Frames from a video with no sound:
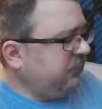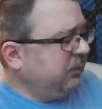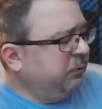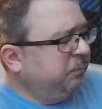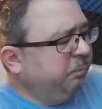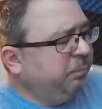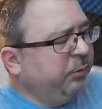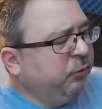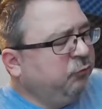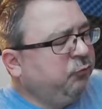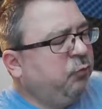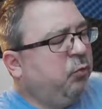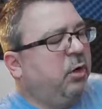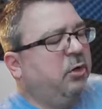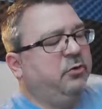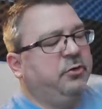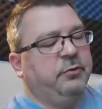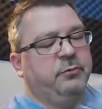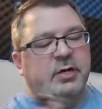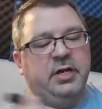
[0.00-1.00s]
Build
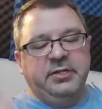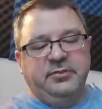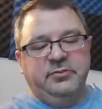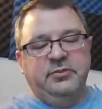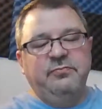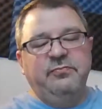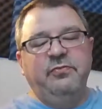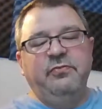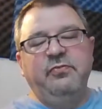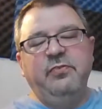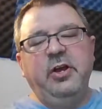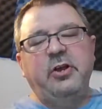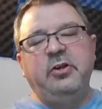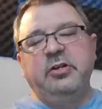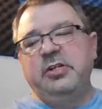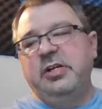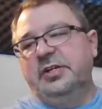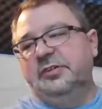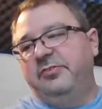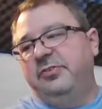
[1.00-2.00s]
quality wise, very
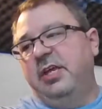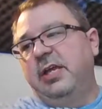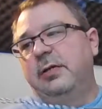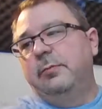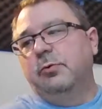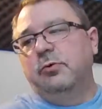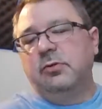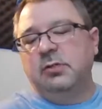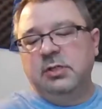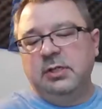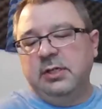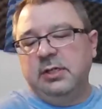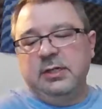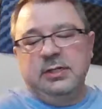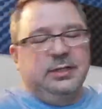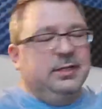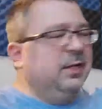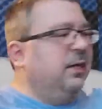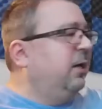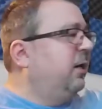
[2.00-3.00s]
nice cable.
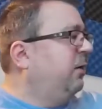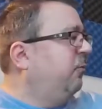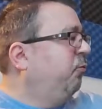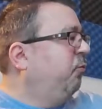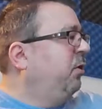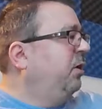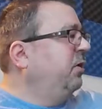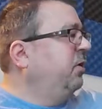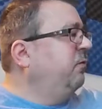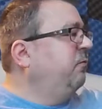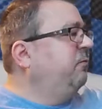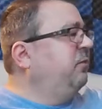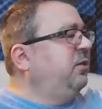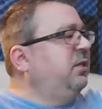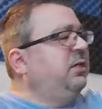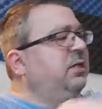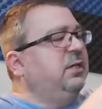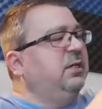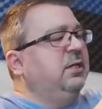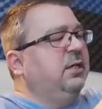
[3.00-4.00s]
One of
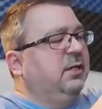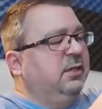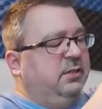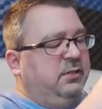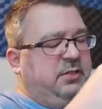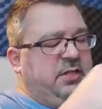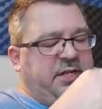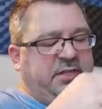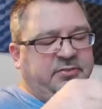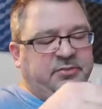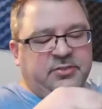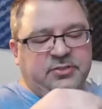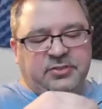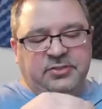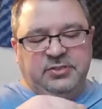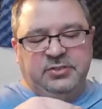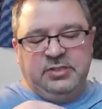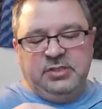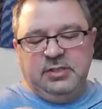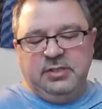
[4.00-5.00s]
the
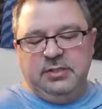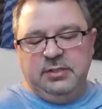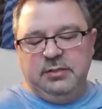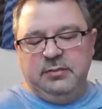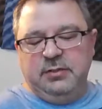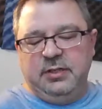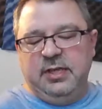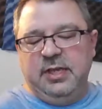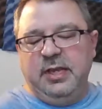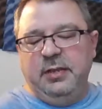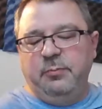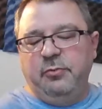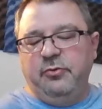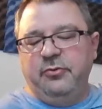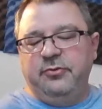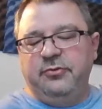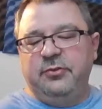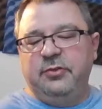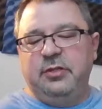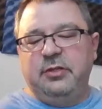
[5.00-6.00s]
nicest cables.